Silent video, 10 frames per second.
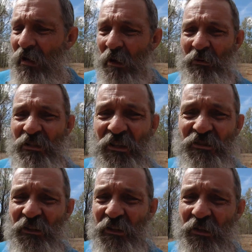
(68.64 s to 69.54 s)
Now
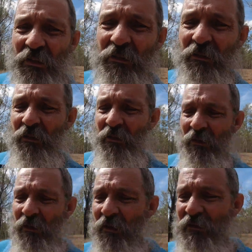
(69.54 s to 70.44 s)
potentially
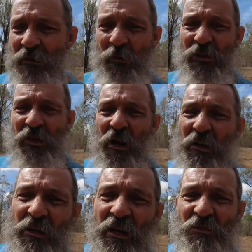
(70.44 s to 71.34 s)
someone not
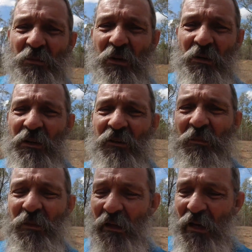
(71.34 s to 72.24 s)
only knows where I
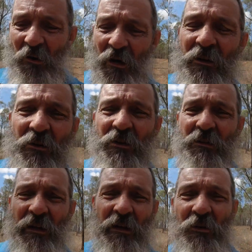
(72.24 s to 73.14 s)
live, they
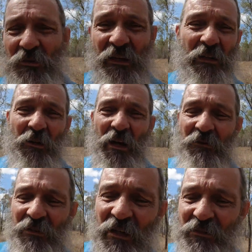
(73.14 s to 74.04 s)
also know I
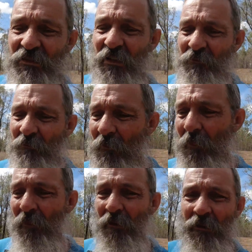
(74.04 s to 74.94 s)
have guns.
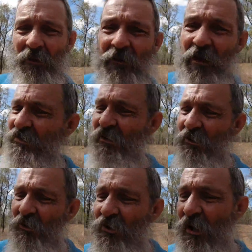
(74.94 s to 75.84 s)
That's
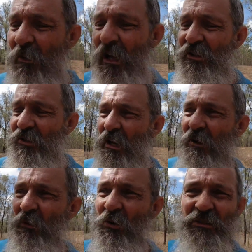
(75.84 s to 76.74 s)
not a good combination.
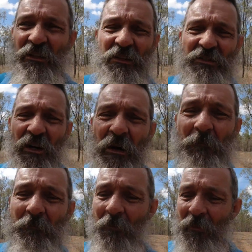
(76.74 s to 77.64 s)
Now fortunately this
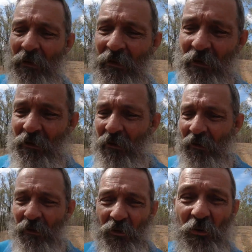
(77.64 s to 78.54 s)
time
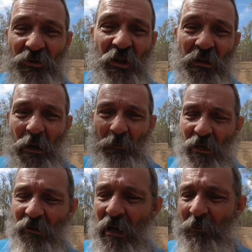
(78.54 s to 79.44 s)
it all turned up,
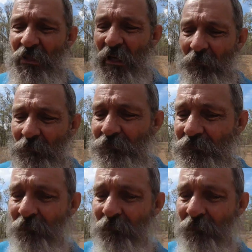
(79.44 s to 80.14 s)
no harm done.